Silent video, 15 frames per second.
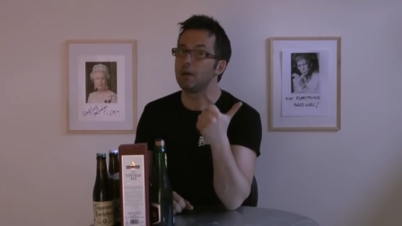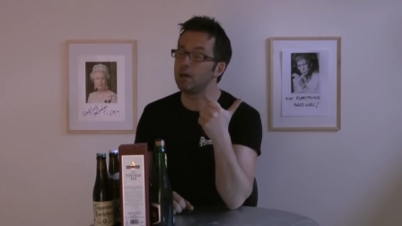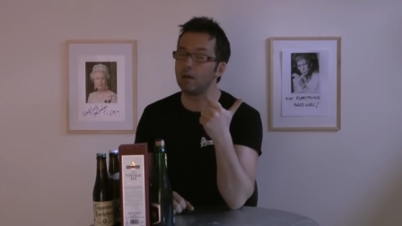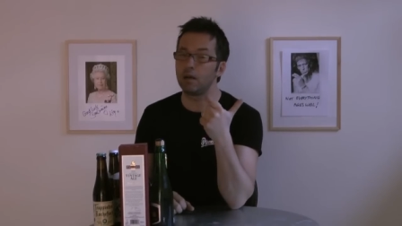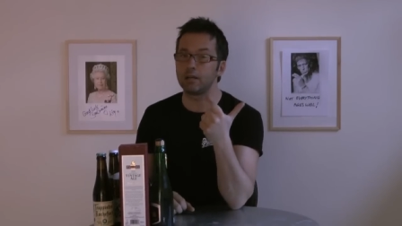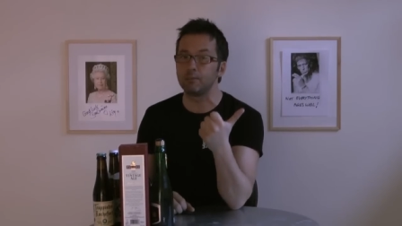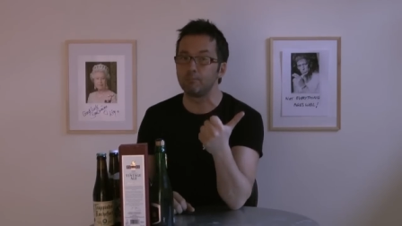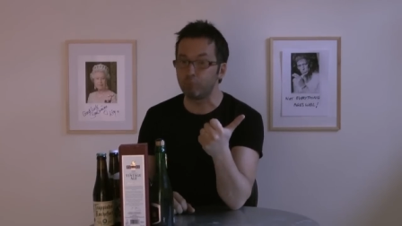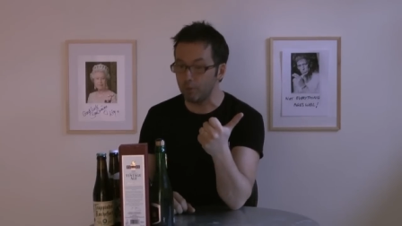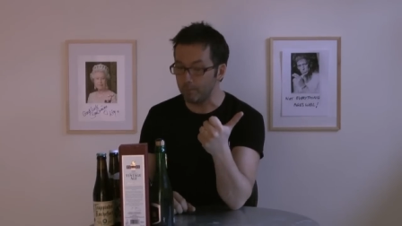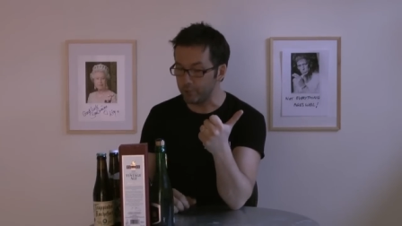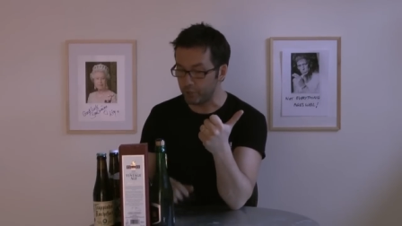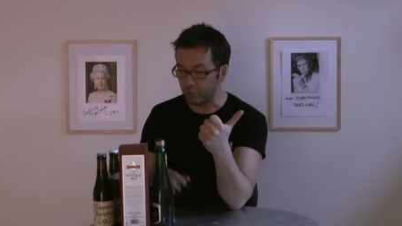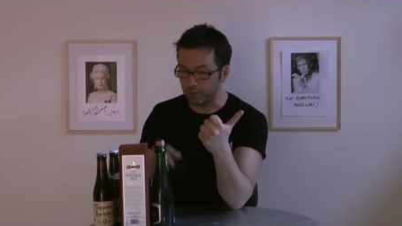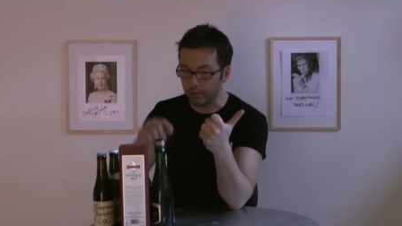Uh, I can
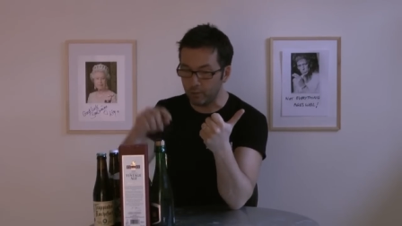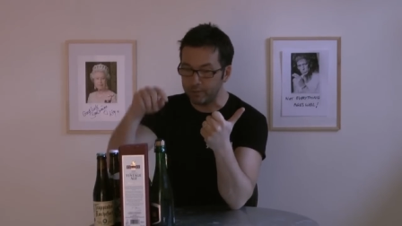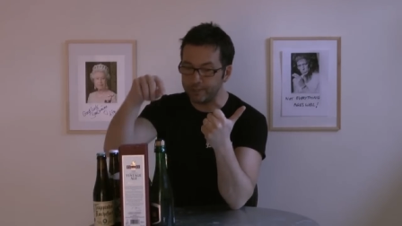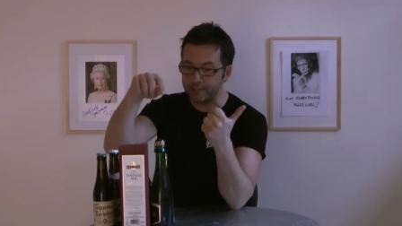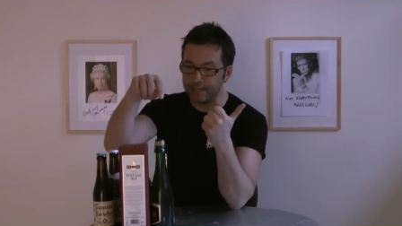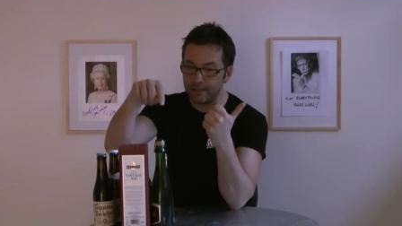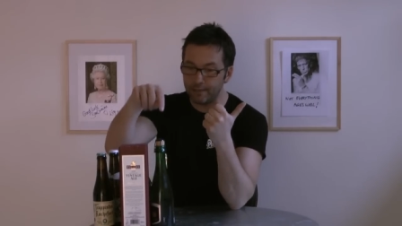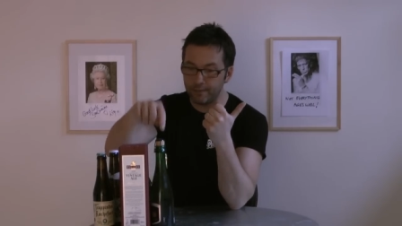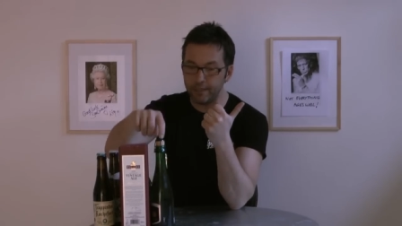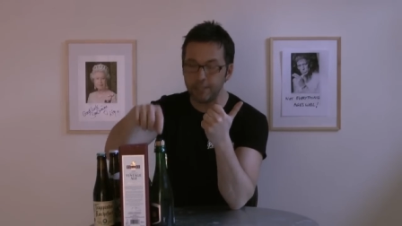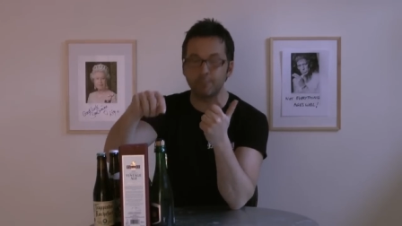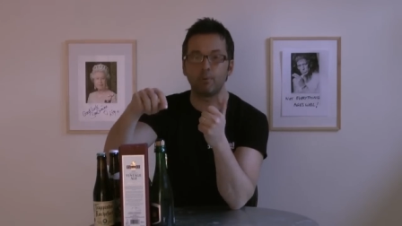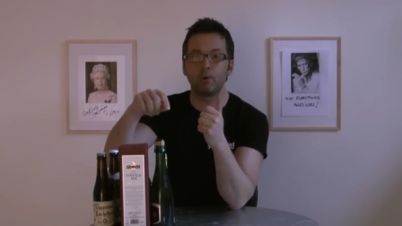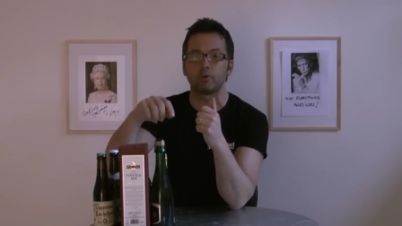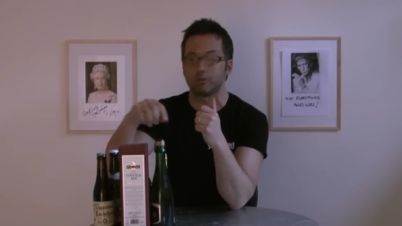promise you when I went to get
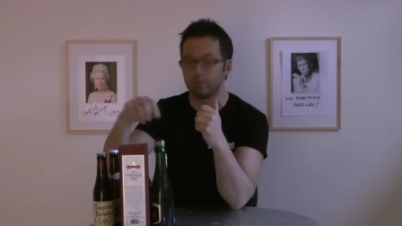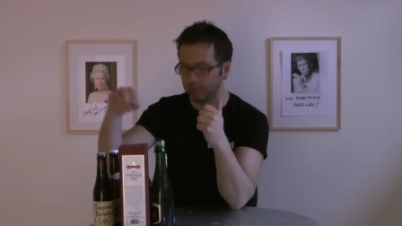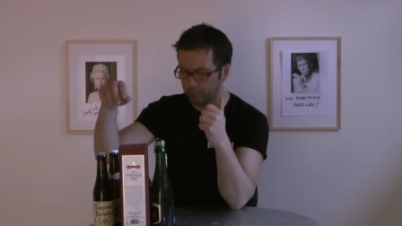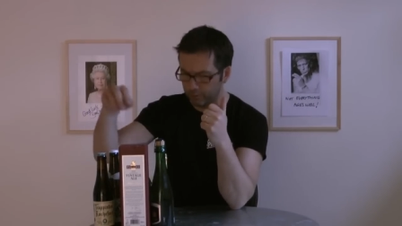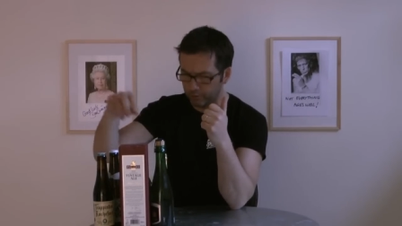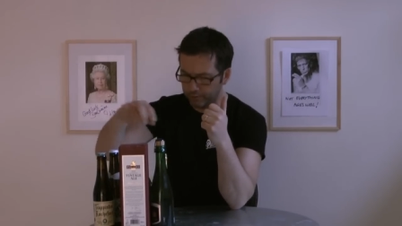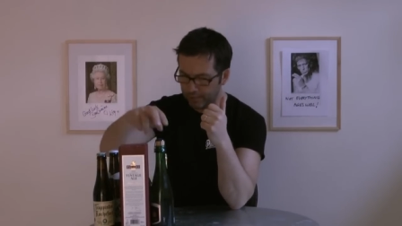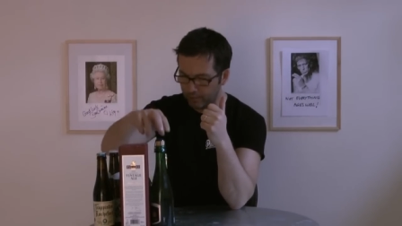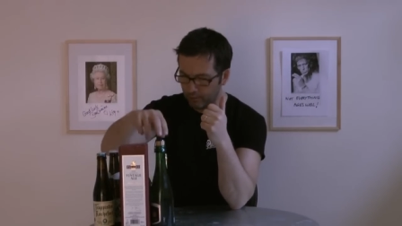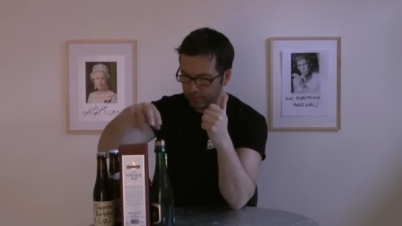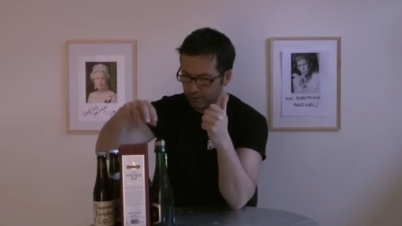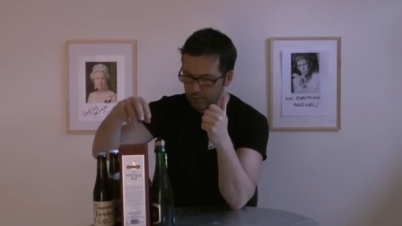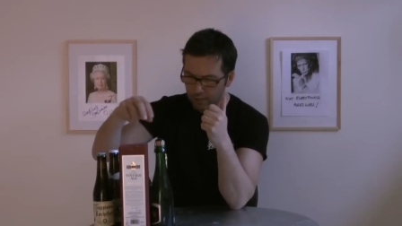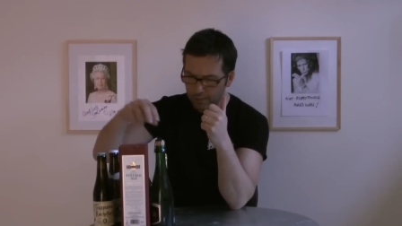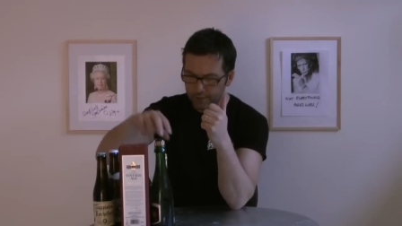this bottle, or well not that
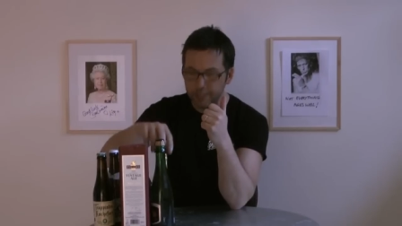one,